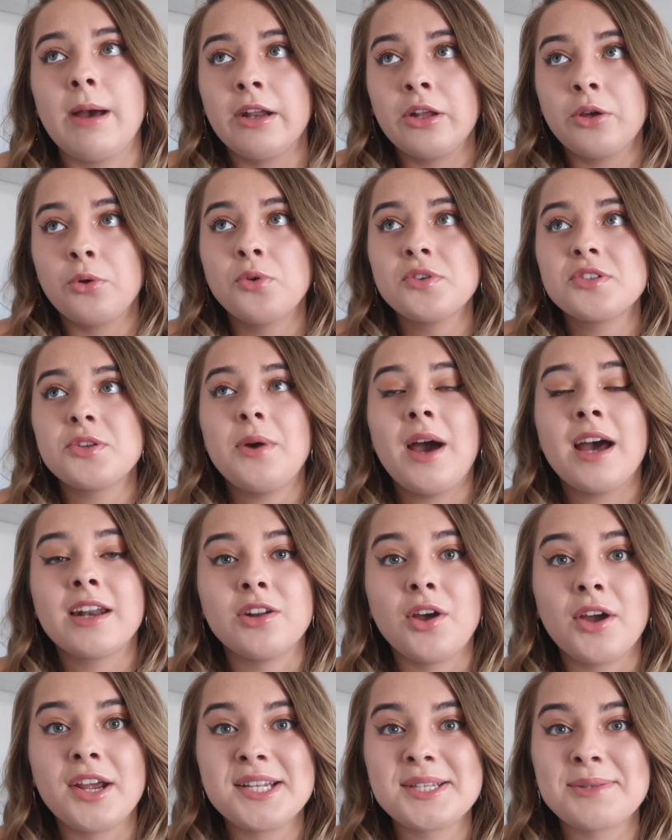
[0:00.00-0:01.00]
And I also had
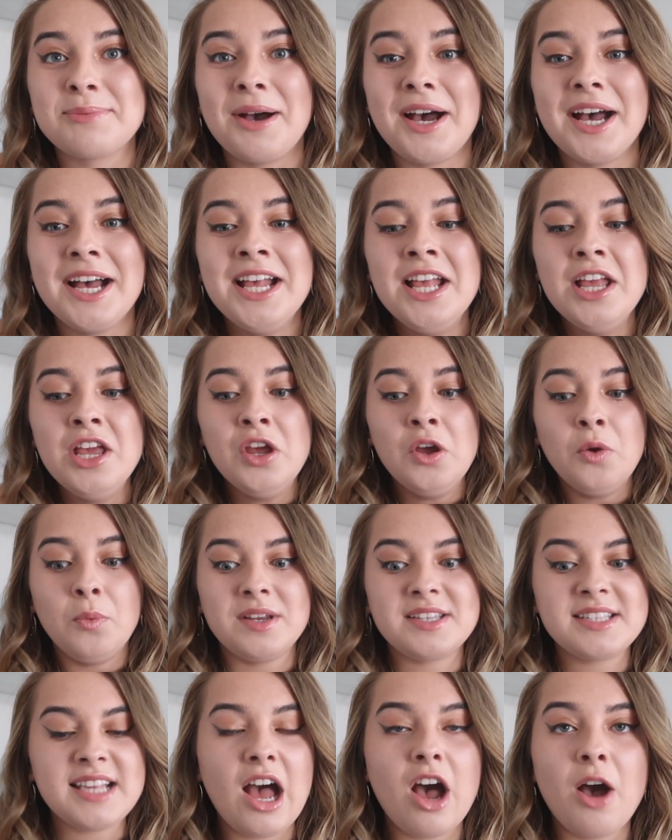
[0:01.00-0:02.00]
nights where we
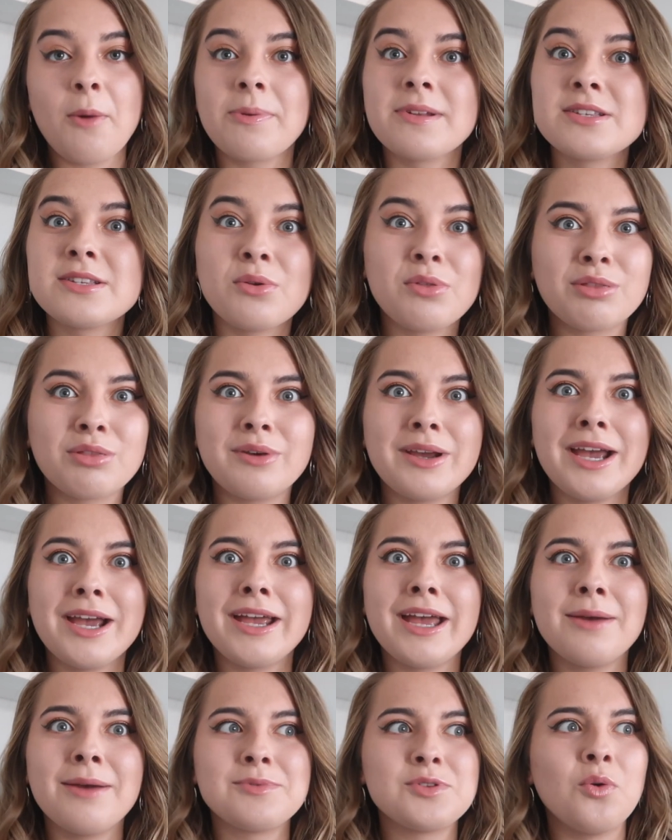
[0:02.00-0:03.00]
sat up until 3
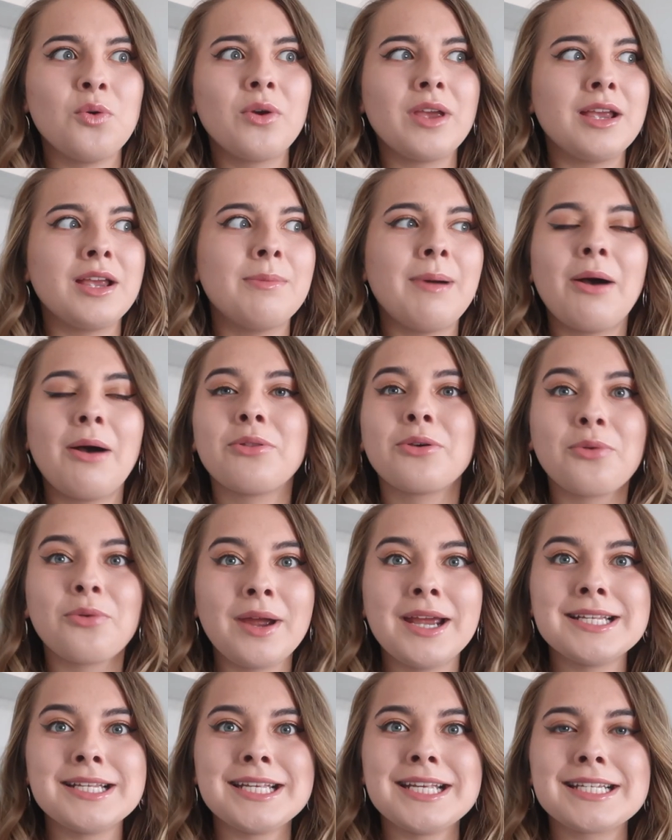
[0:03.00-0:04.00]
AM talking about the
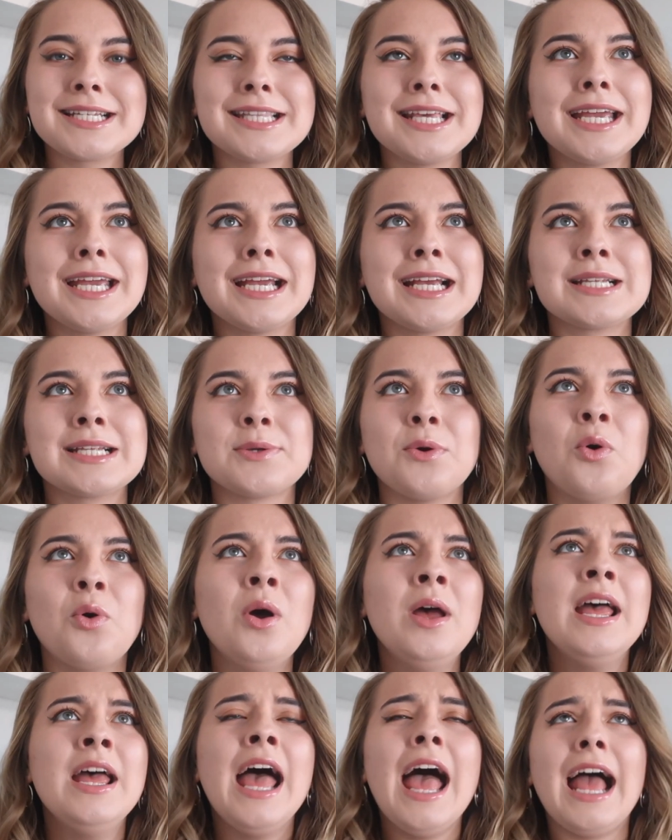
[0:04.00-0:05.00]
craziest things, or
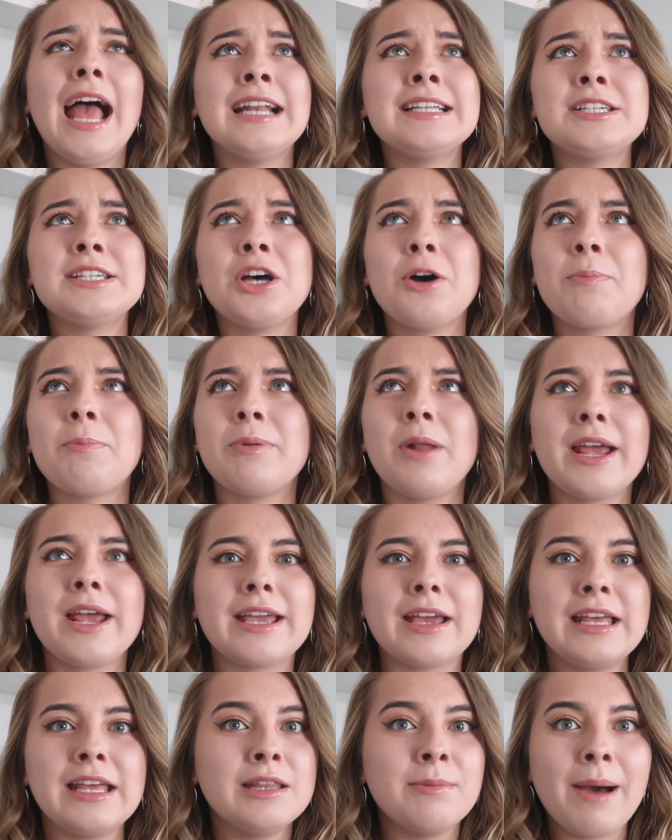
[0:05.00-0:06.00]
ended up
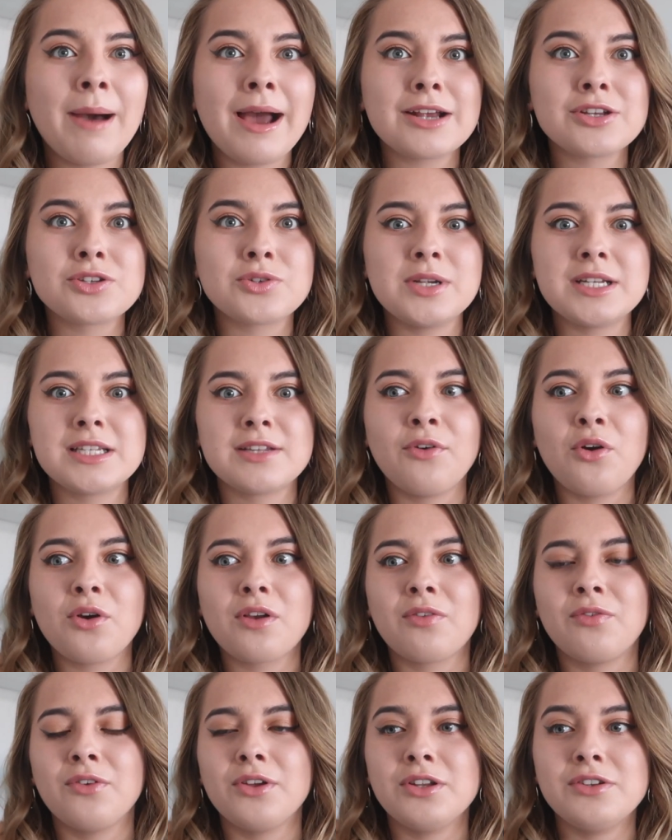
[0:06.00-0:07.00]
like in the back streets of
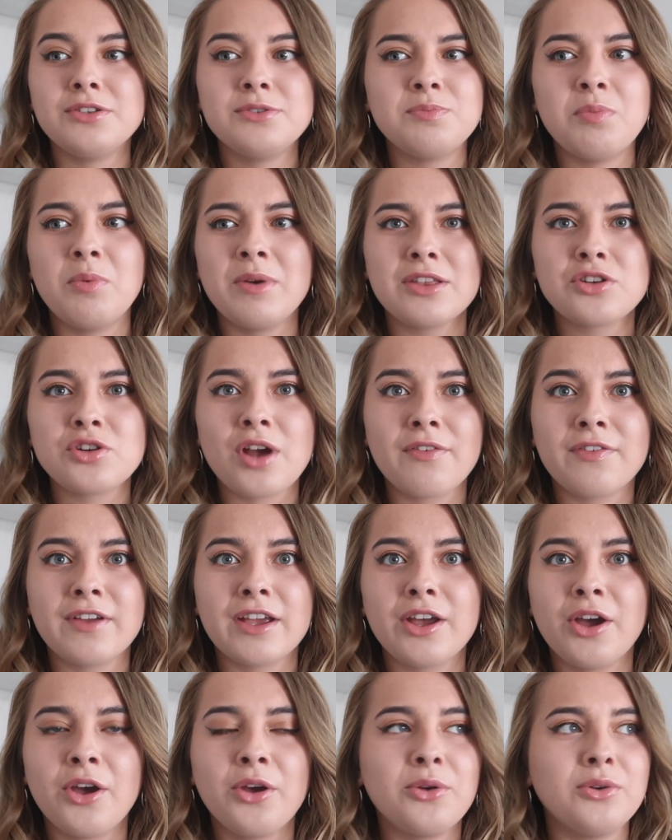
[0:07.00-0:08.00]
Oxford with traffic
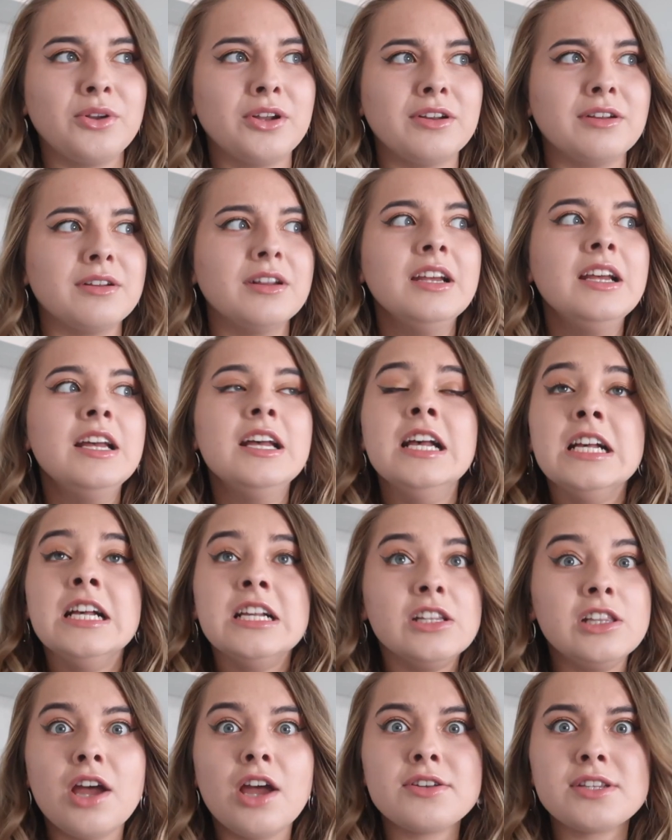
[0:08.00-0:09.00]
cone, and
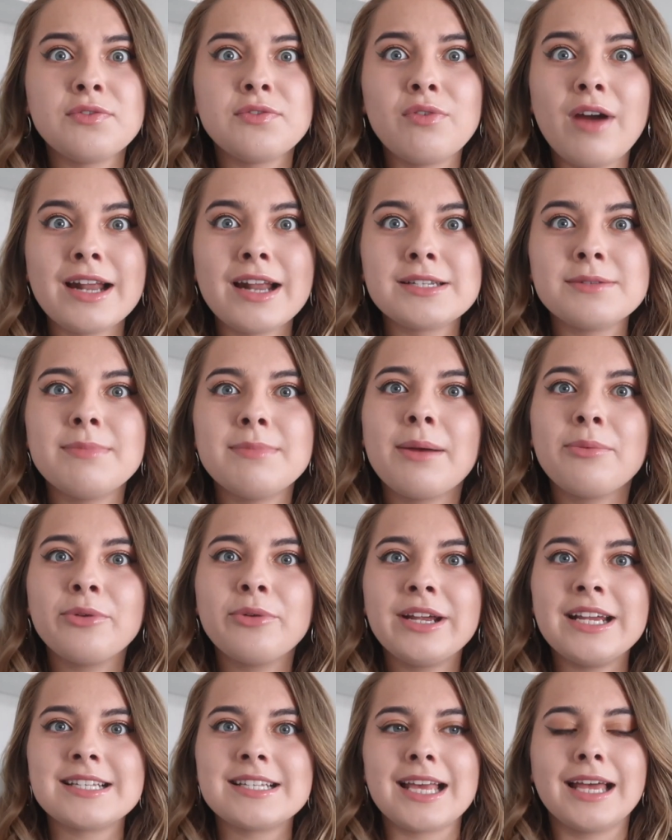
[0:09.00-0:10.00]
loads of random
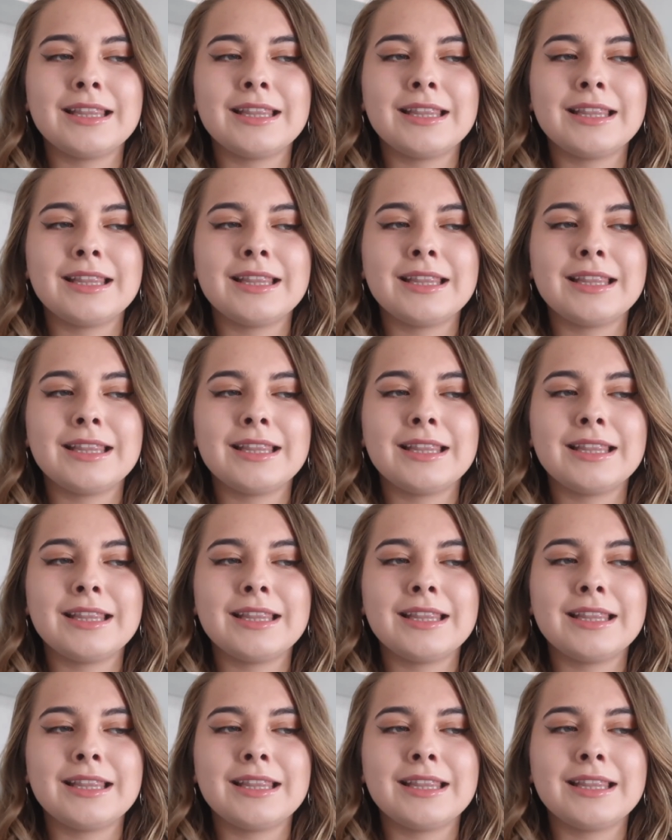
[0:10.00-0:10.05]
memories.